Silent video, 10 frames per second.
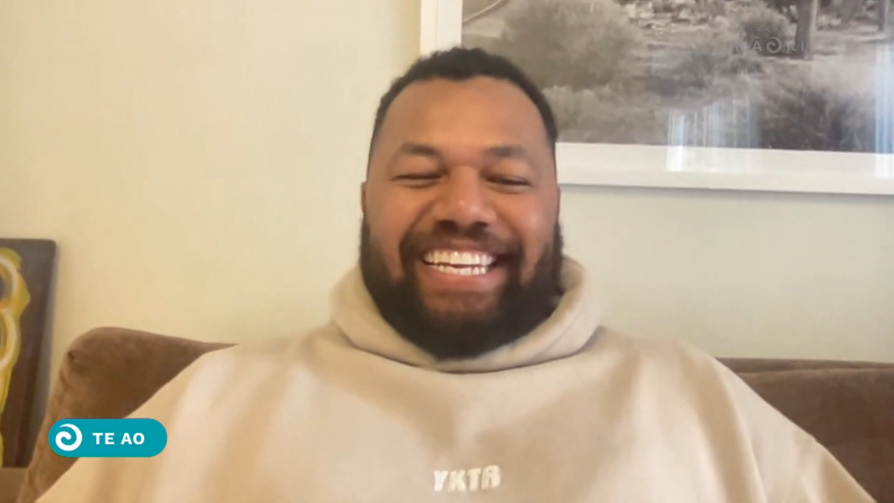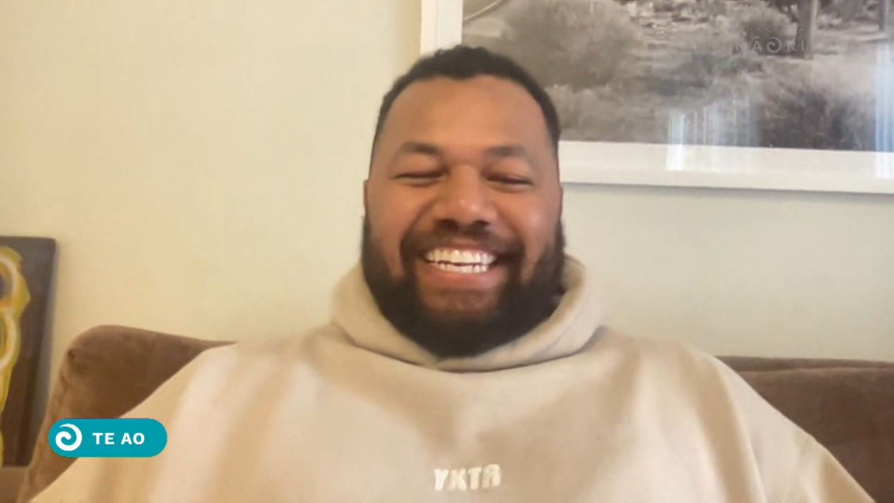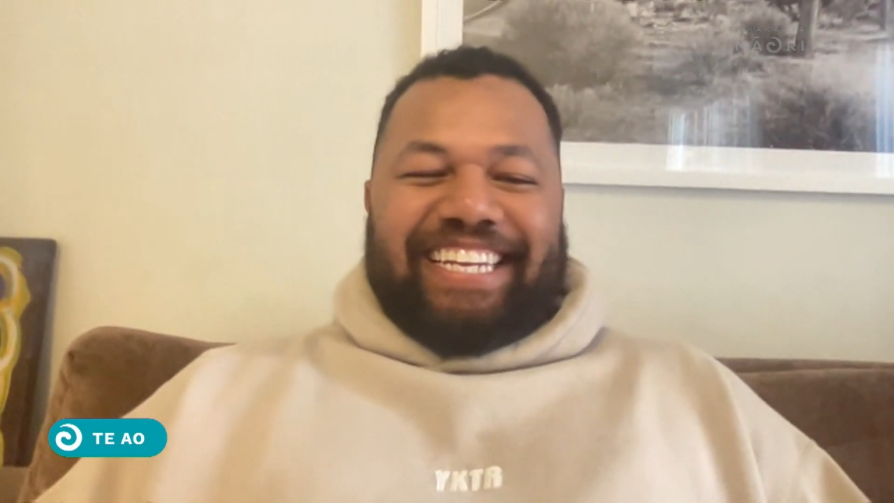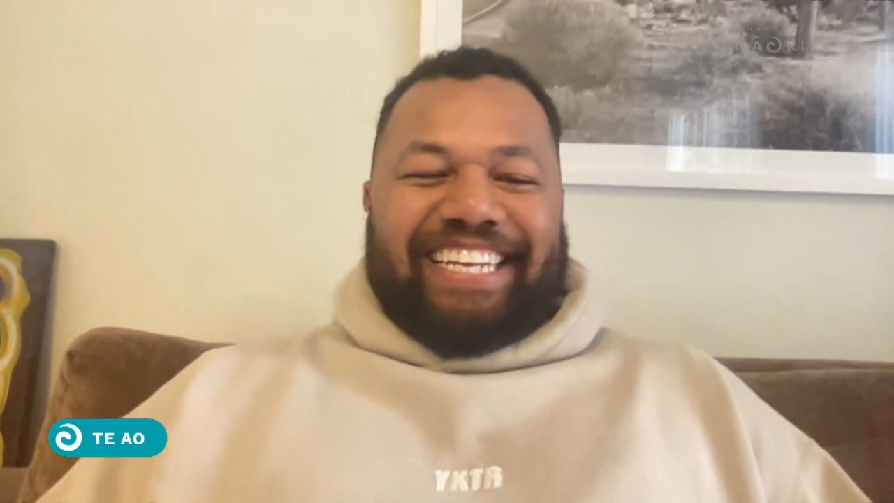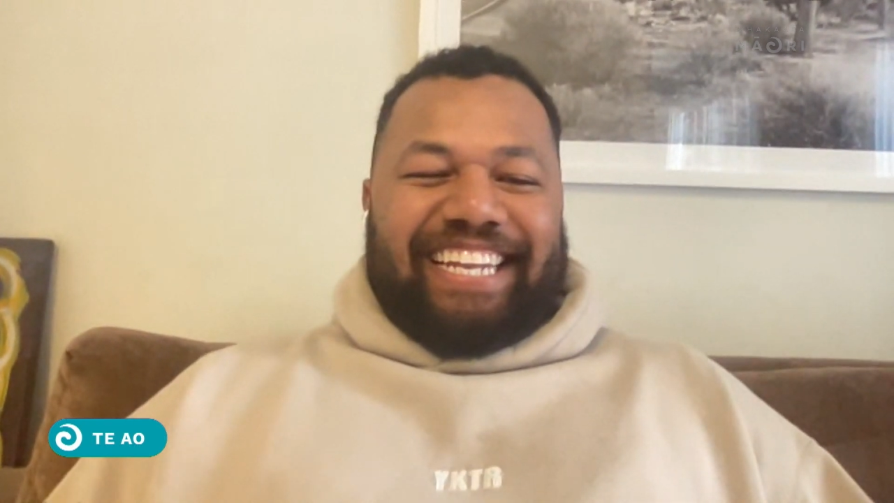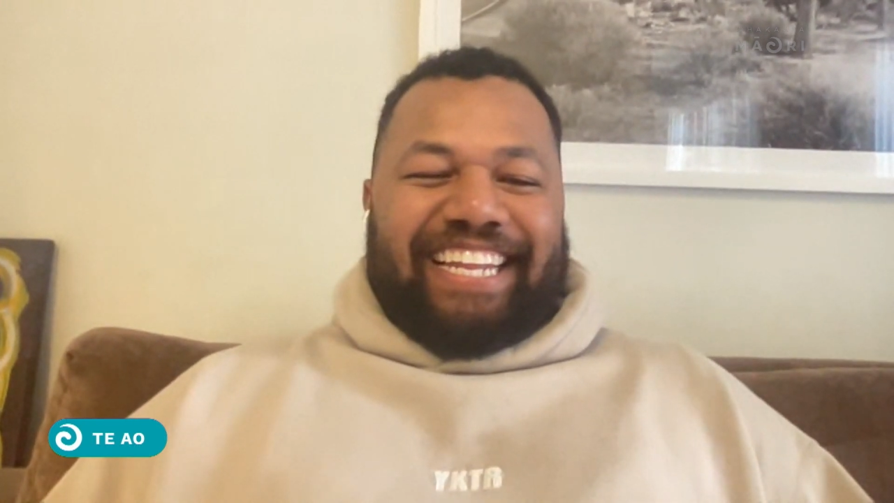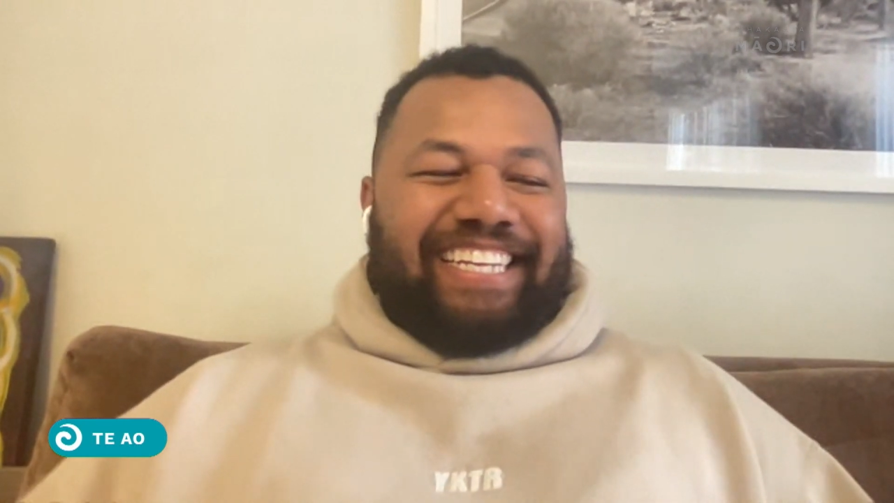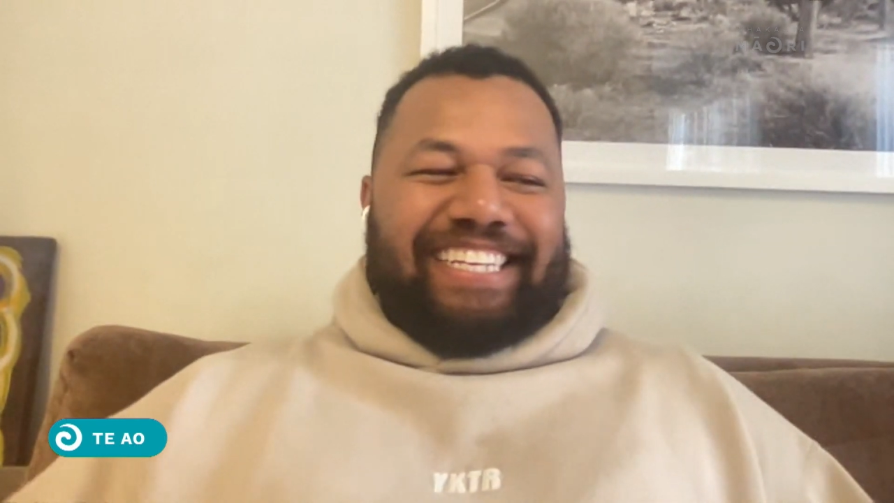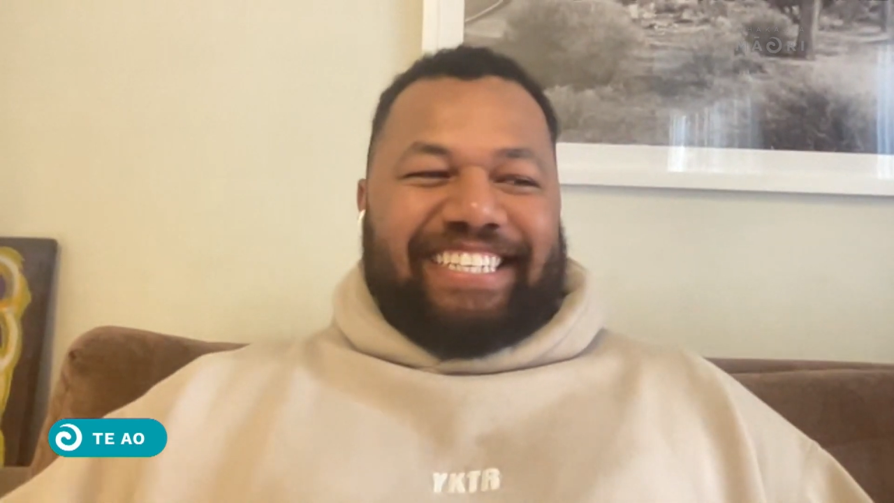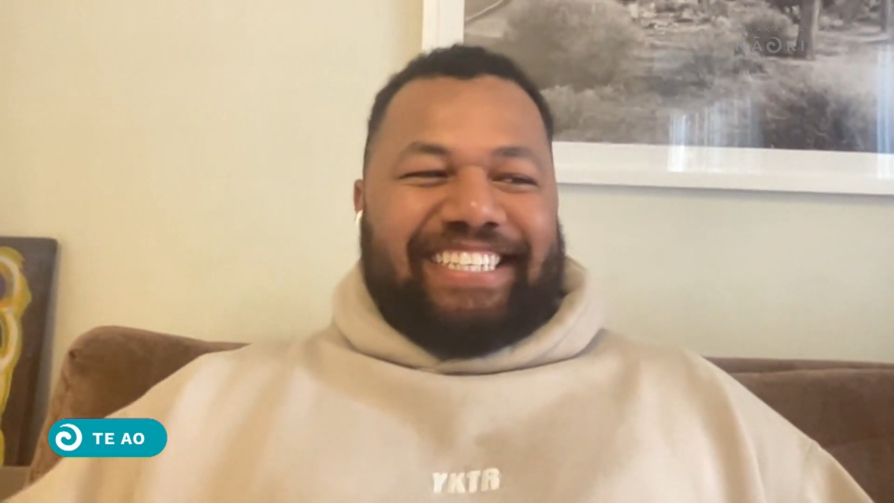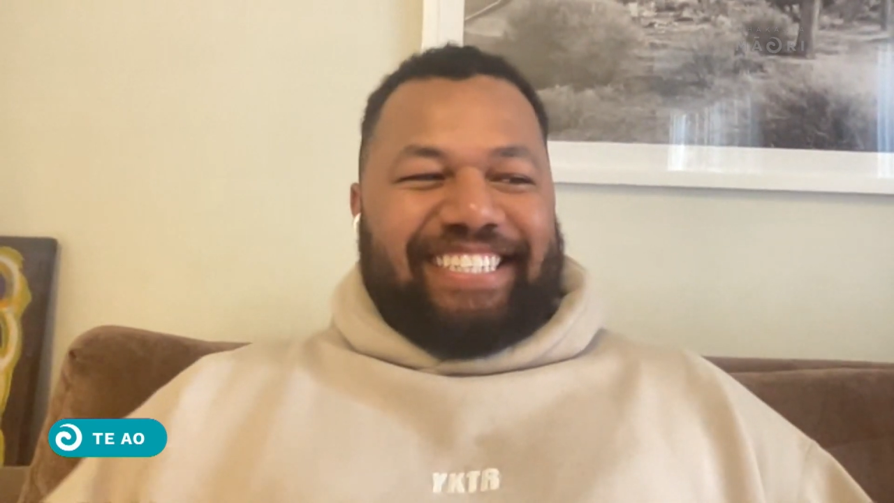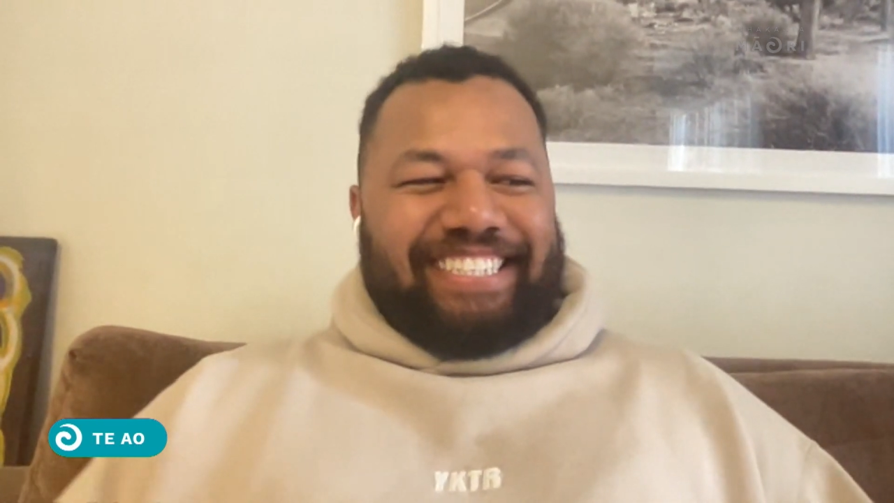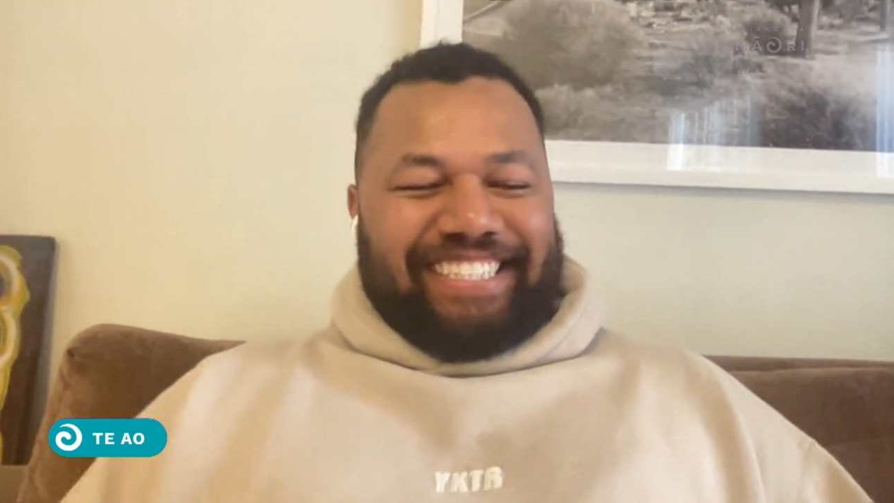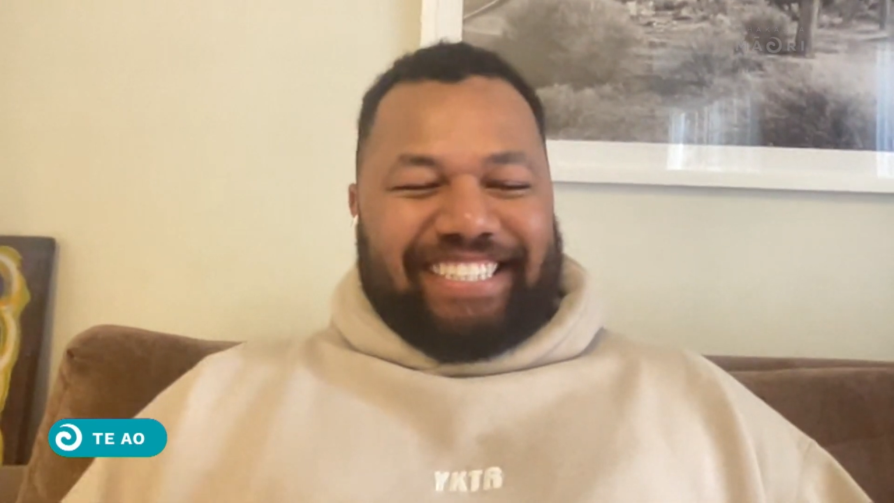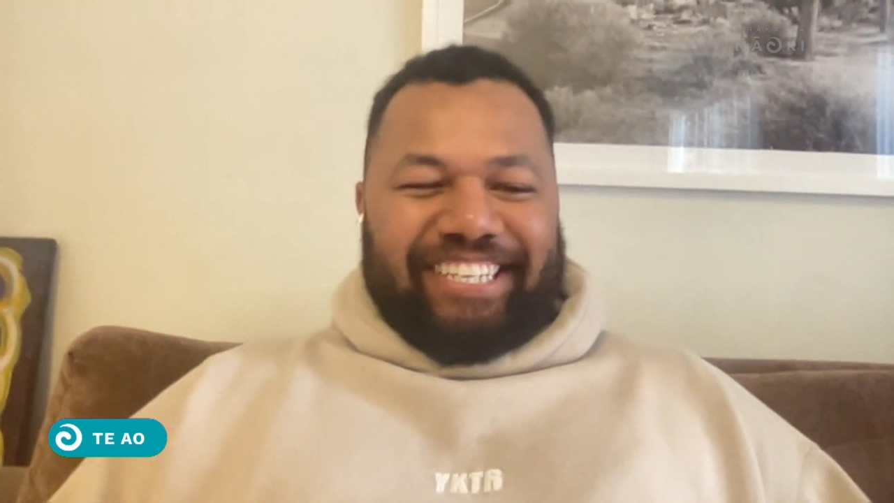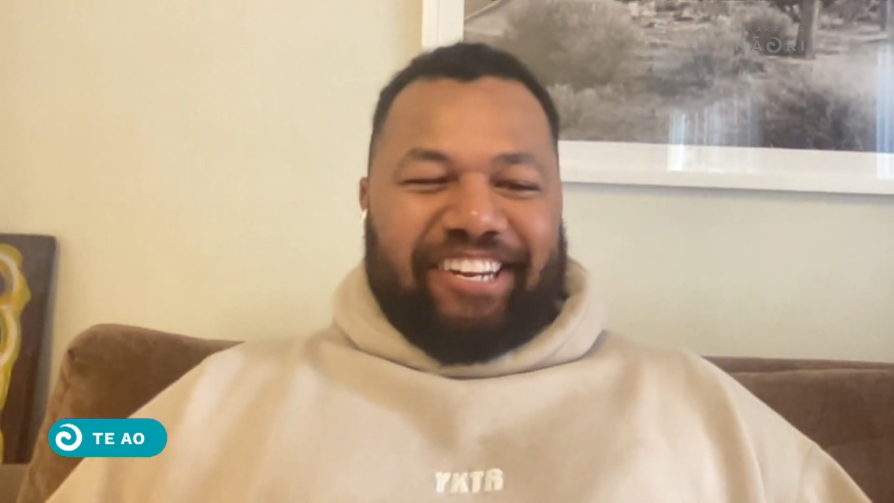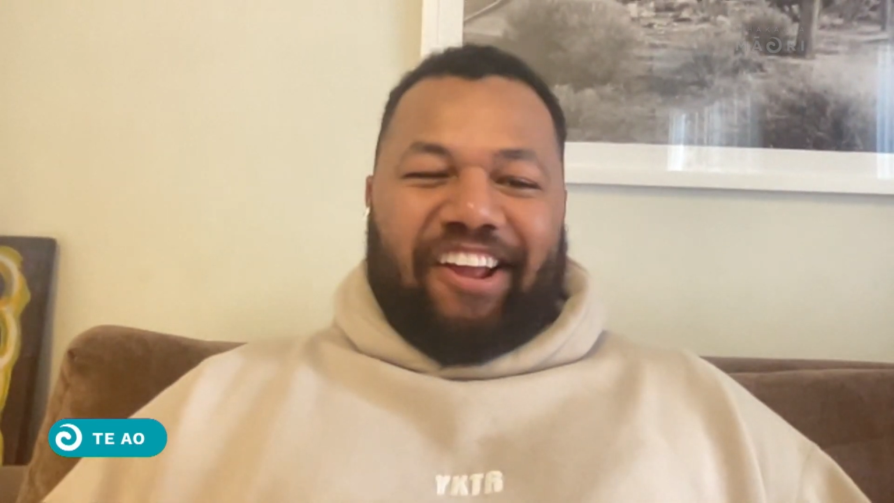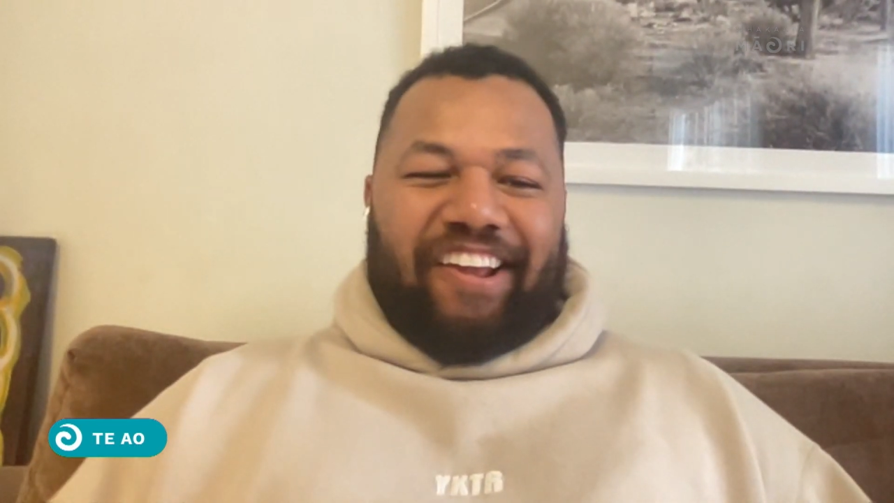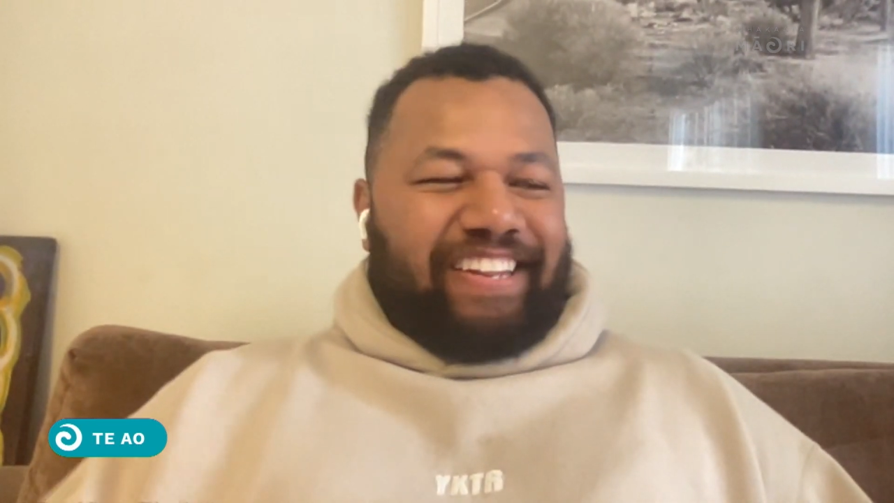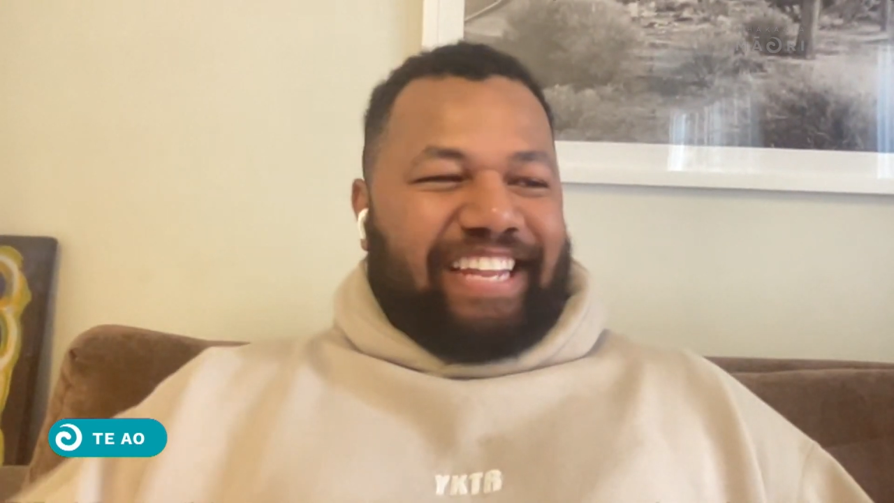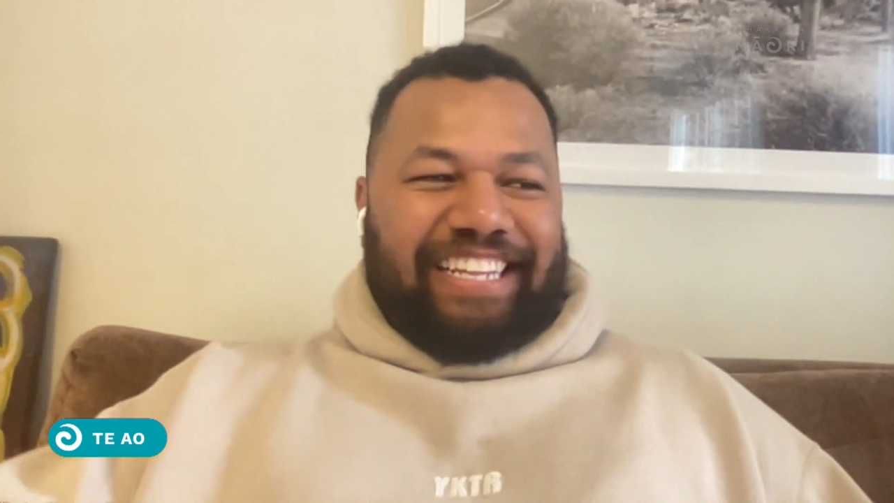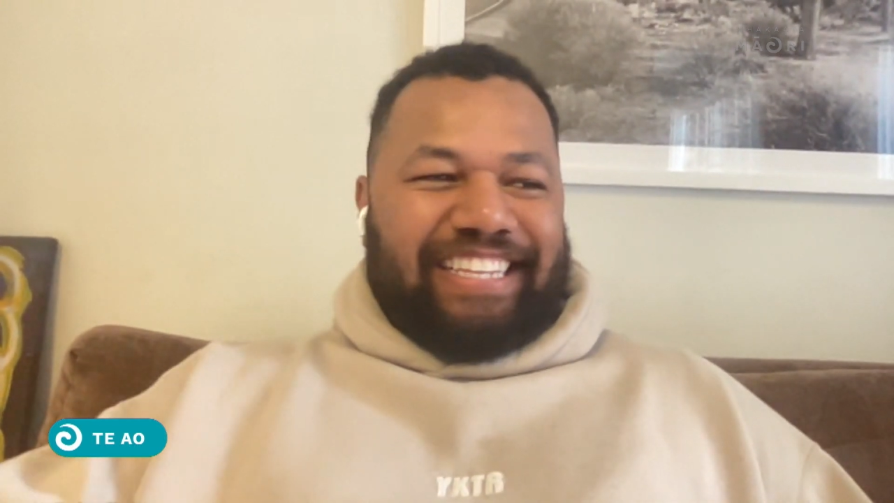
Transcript: and like you know